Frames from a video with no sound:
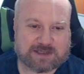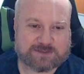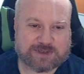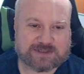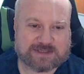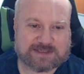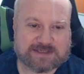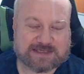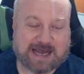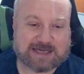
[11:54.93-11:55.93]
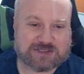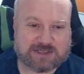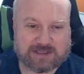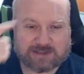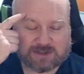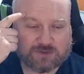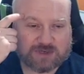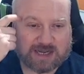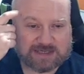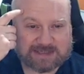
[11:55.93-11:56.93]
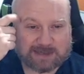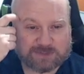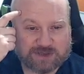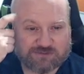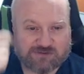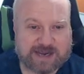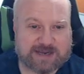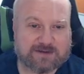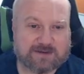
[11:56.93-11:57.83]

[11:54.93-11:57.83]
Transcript: That's because this is actually its underlying type's an array.